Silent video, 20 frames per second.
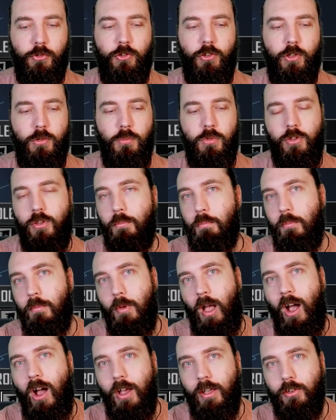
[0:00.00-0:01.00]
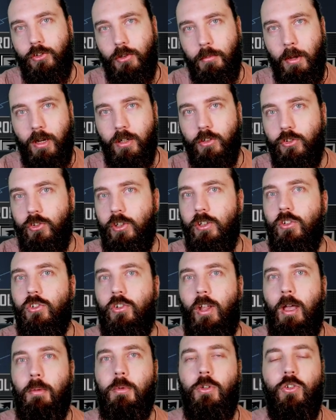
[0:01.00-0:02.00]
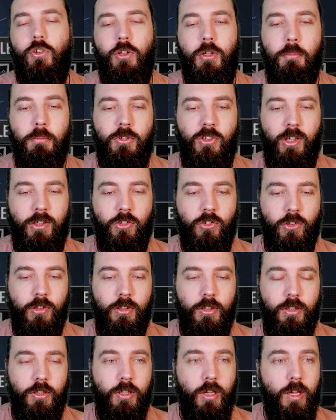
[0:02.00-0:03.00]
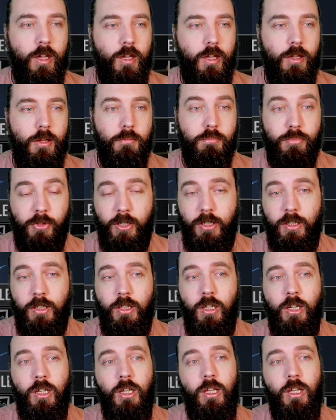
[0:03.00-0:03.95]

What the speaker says: So you want the highest amount of siege damage you can potentially bring,